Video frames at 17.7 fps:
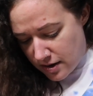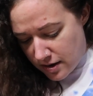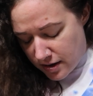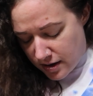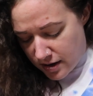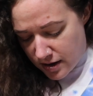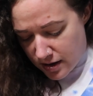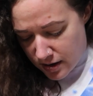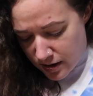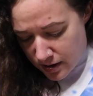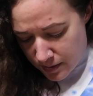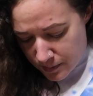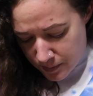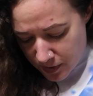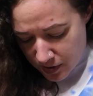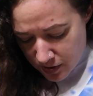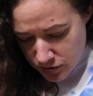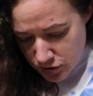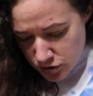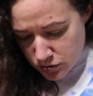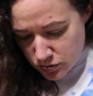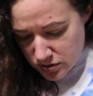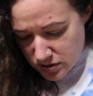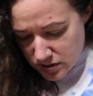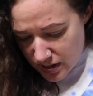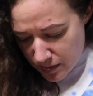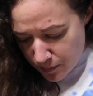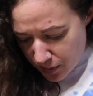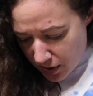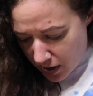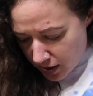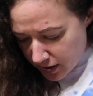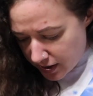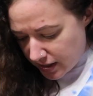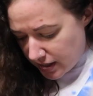2 slip
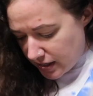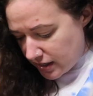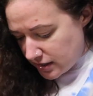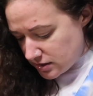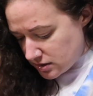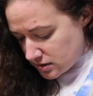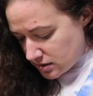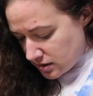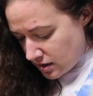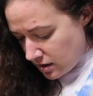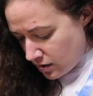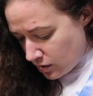pockets,